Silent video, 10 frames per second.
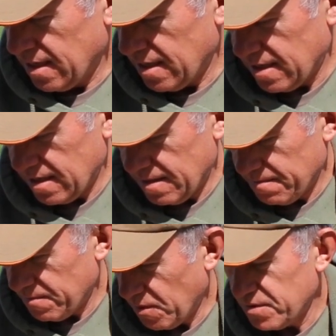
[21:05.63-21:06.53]

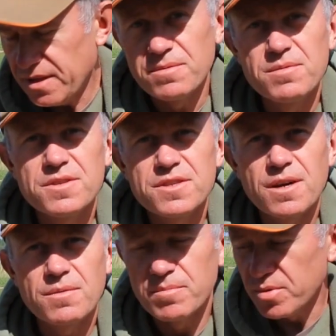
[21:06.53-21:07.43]
Obviously
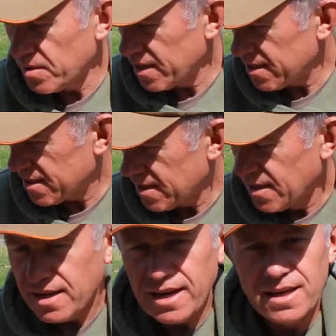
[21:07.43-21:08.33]
start with the boilies,
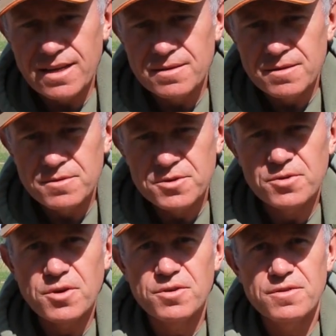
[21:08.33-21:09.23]
and
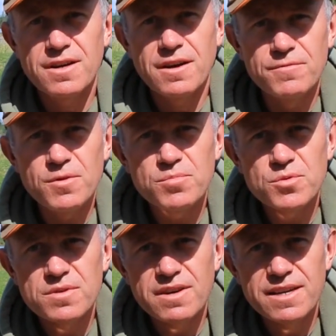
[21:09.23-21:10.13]
shock horror, I've not
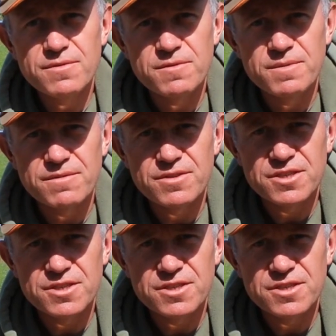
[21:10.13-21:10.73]
brought crave with me for a